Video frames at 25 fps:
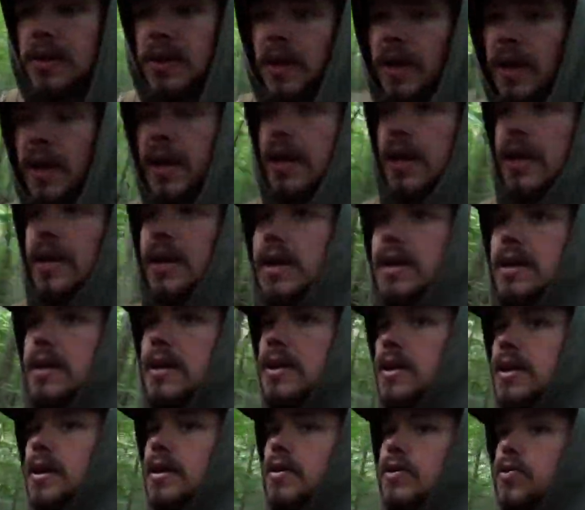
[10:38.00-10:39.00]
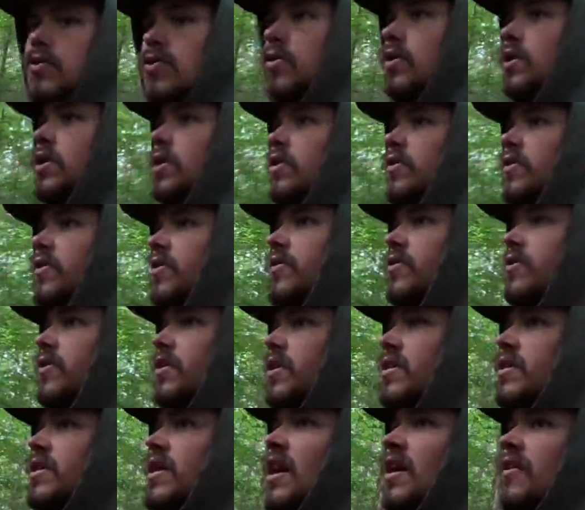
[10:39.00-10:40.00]
and sort of
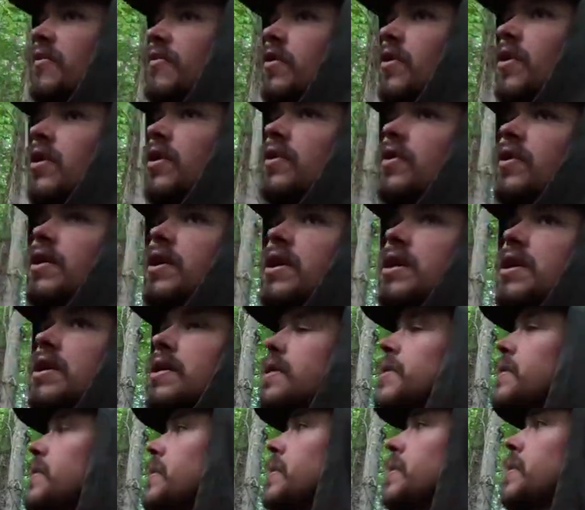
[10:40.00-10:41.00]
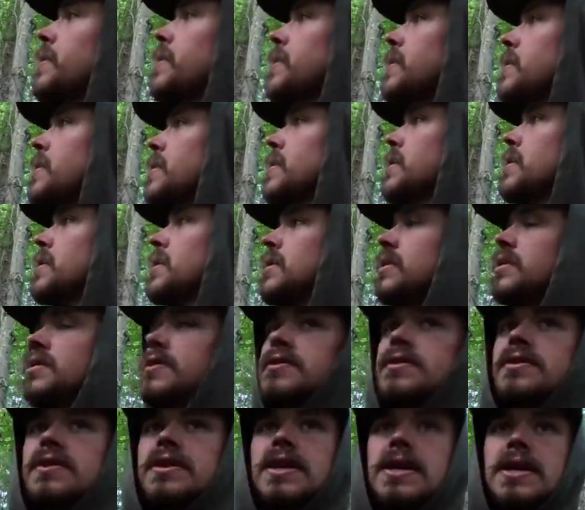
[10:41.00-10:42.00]
zigzag vertically to
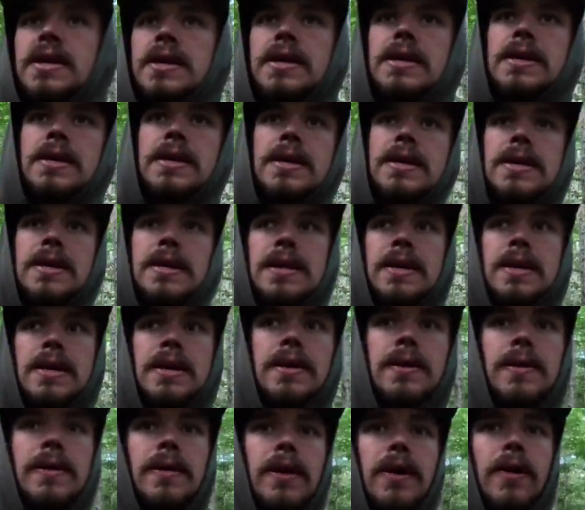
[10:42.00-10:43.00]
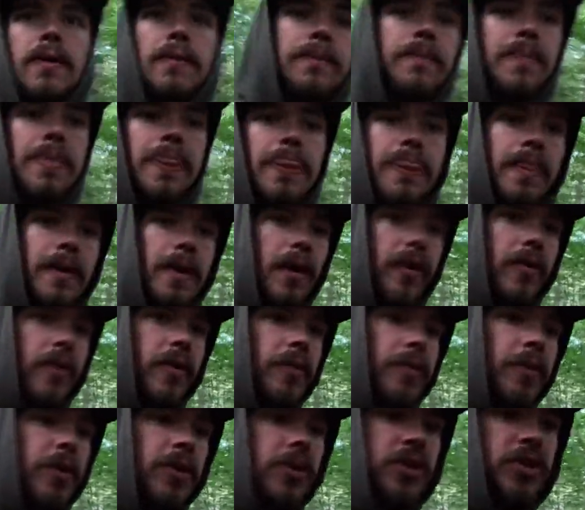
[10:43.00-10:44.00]
see, you know, are there
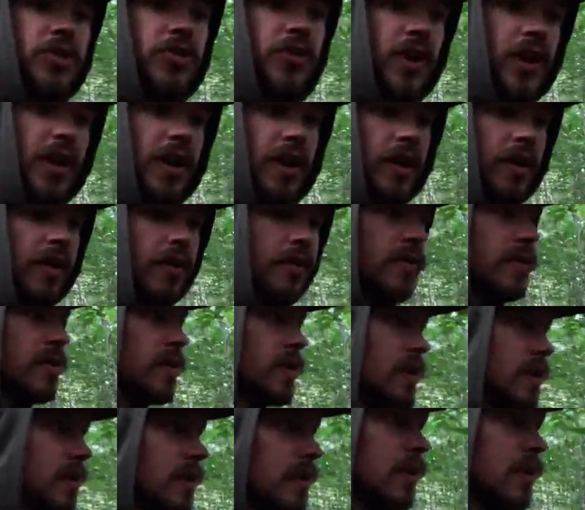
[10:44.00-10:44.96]
a bunch of trails?